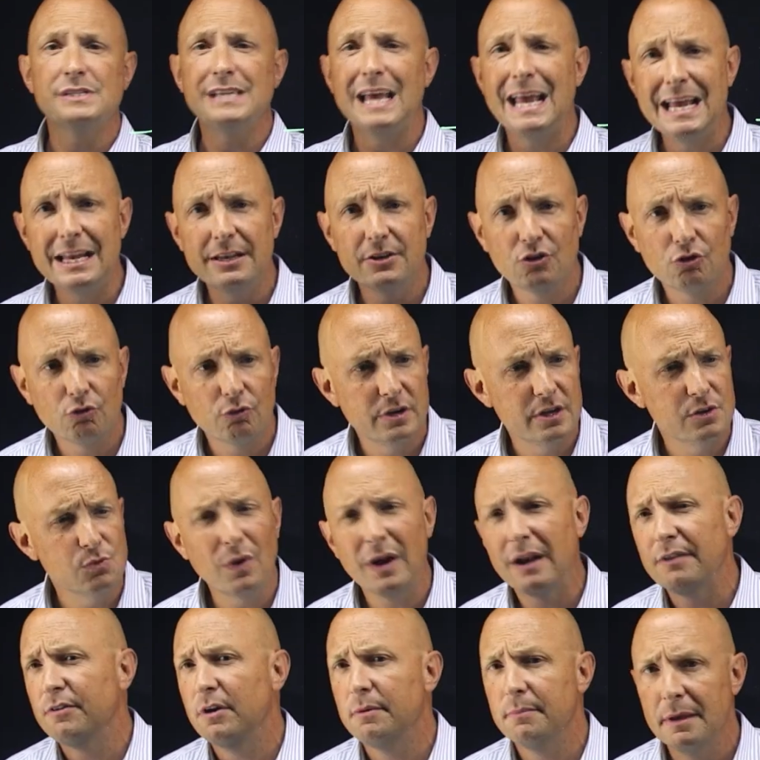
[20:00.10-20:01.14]
8 degrees,
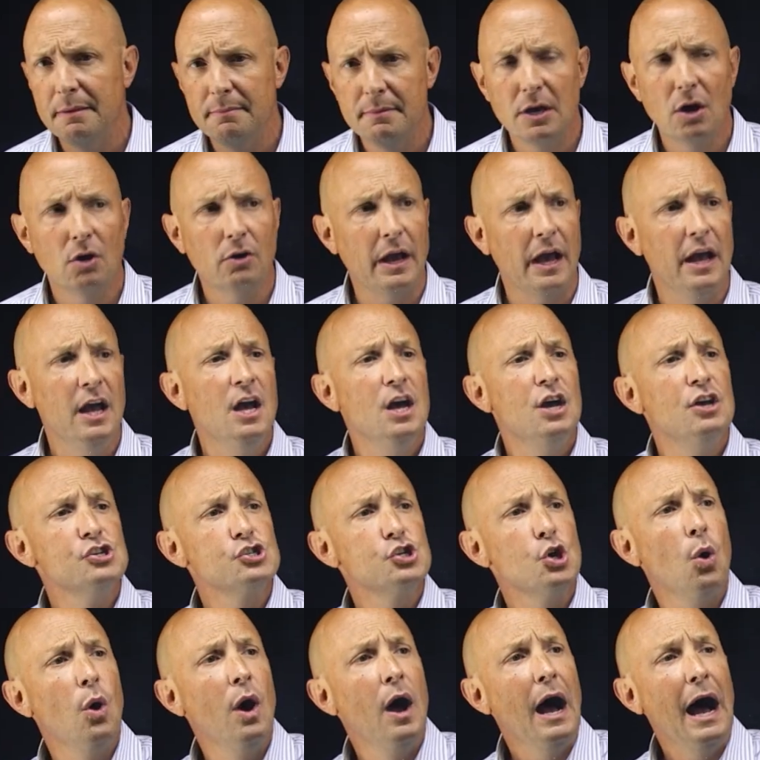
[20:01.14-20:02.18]
whatever it may be. Okay,
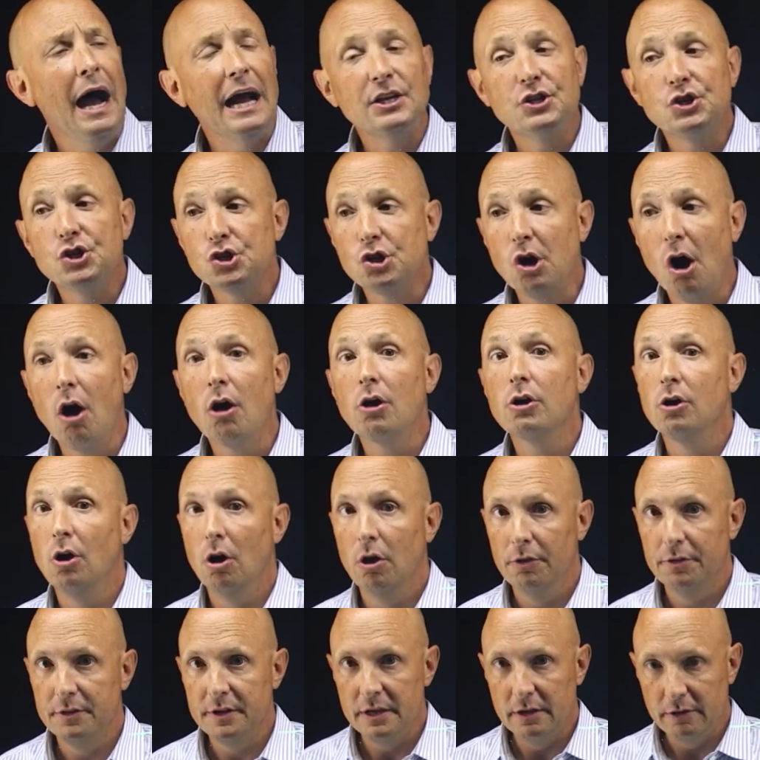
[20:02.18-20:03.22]
so I chart
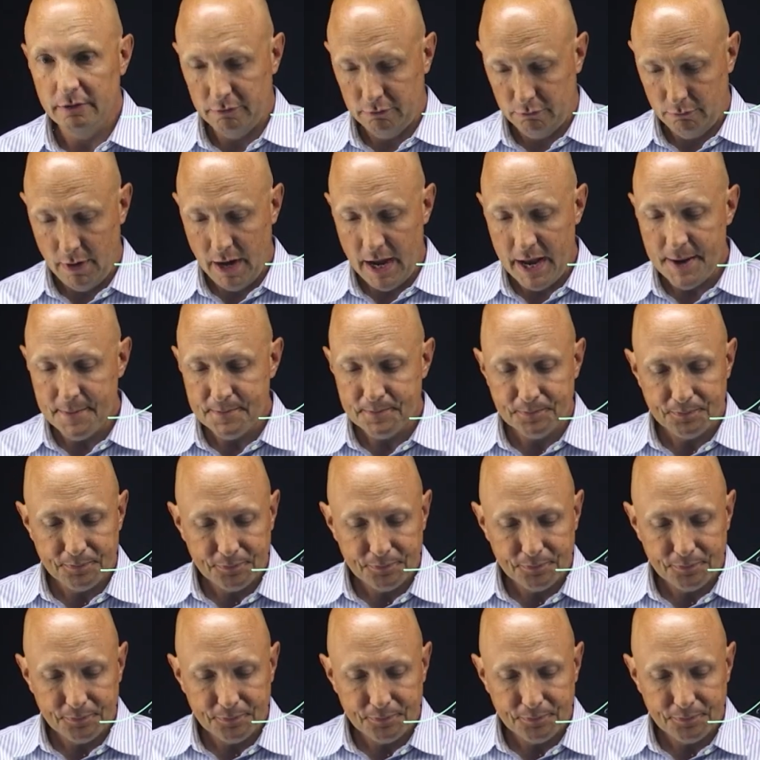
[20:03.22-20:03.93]
all these, right?